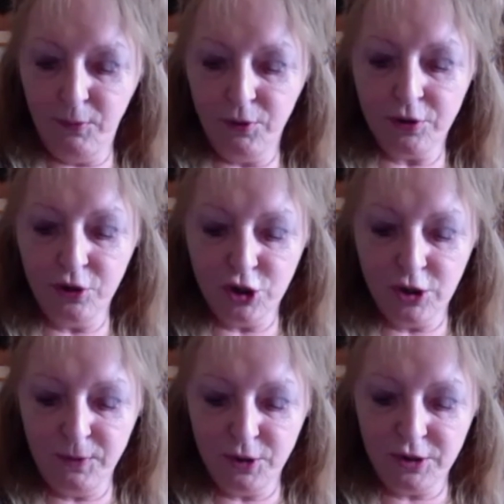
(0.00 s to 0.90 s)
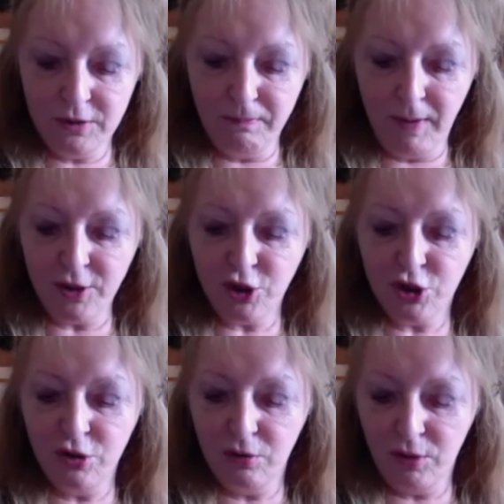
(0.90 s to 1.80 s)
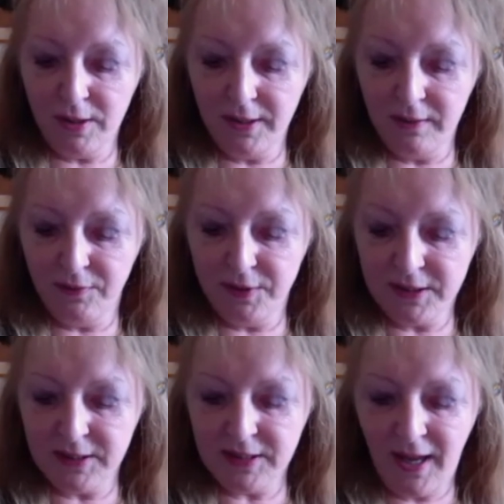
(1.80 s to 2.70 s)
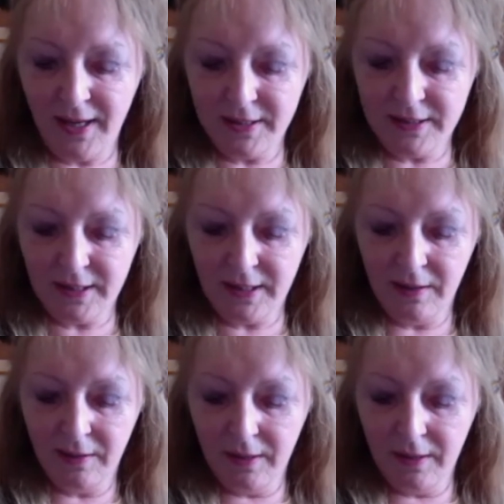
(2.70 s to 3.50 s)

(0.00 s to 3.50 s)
They both contributed much to the running of the Society.